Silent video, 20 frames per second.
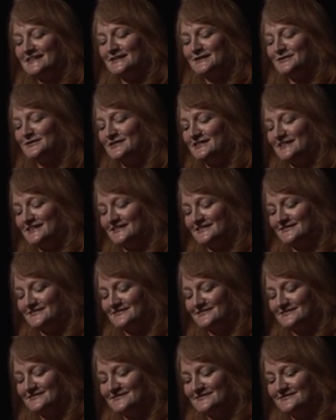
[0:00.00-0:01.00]
it out, and
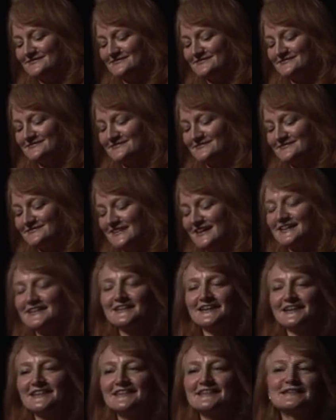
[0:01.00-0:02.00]

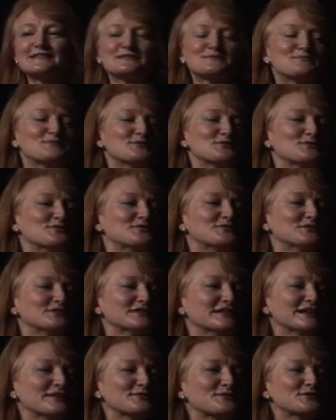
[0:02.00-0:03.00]
I think it's
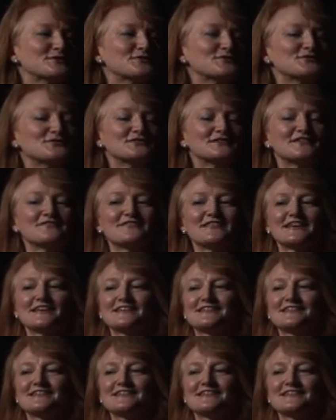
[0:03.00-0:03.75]
beautiful, and I wonder if you'd